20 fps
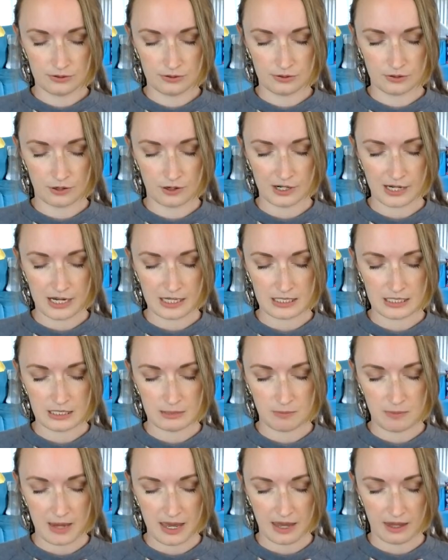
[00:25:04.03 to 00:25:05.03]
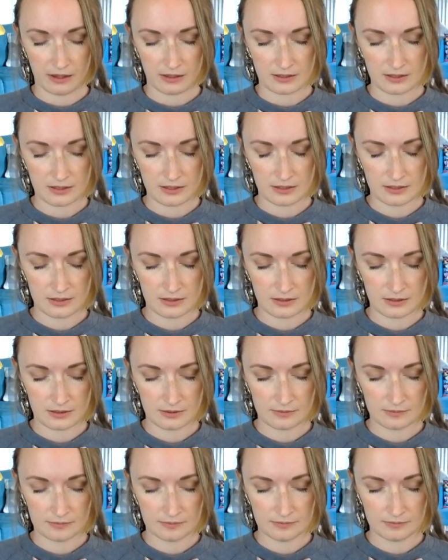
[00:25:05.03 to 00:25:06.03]
create space,
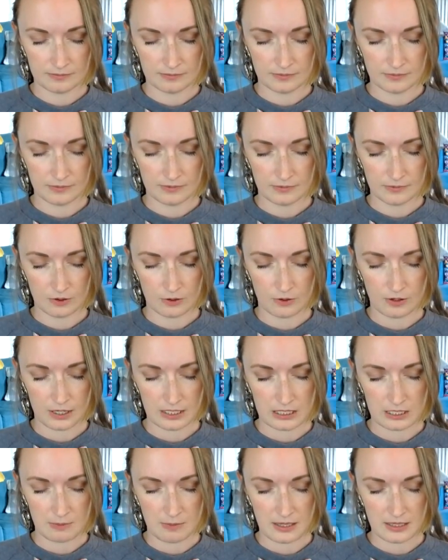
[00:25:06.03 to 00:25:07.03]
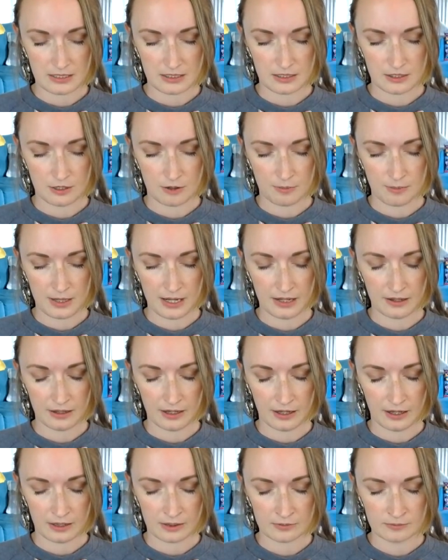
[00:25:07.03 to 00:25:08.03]
create space in your
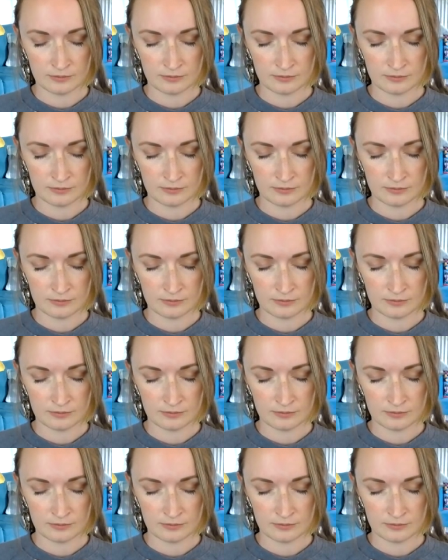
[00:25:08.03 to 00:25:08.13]
belly,